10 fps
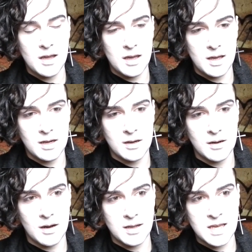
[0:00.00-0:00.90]

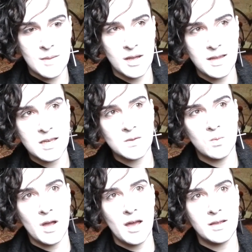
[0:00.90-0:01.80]
in a time like this
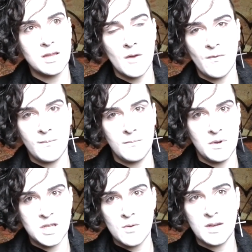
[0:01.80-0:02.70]
where
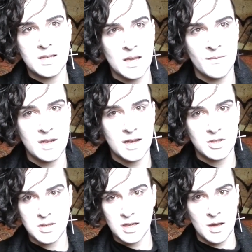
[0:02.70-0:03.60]
we don't need something that is
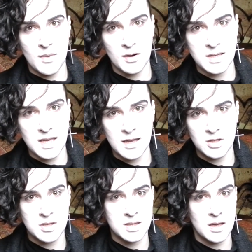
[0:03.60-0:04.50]
just a commodity and
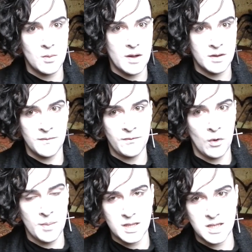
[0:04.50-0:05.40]
just a way of
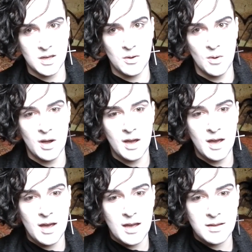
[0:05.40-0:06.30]
conforming to
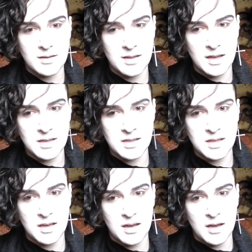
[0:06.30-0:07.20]

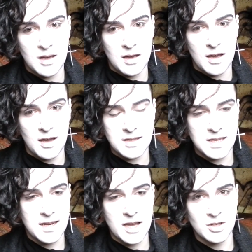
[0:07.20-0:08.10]
this
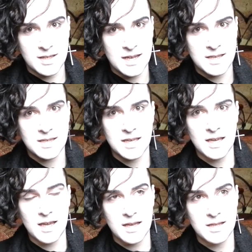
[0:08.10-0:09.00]
teenage
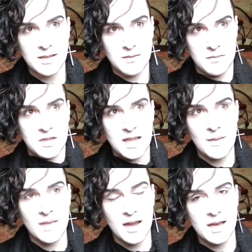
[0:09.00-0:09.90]
identity. To
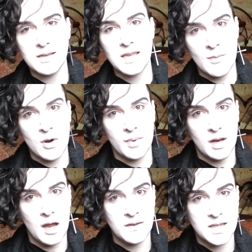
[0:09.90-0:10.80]
them, that is their proper
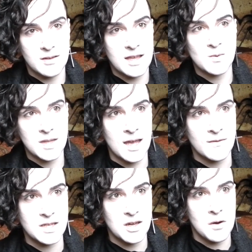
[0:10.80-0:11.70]
lifestyle. That's what they have
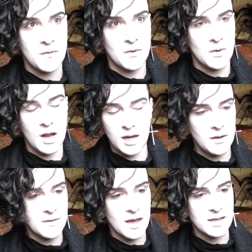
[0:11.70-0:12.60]
to go through. I
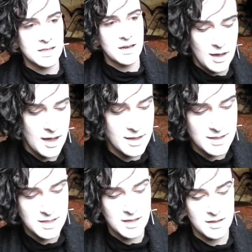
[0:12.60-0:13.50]
love that. And
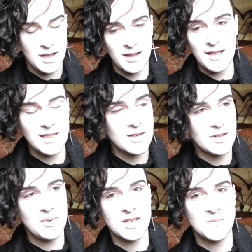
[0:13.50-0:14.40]
no, that's
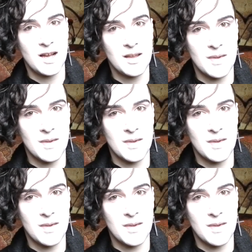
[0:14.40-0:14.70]
really put a smile on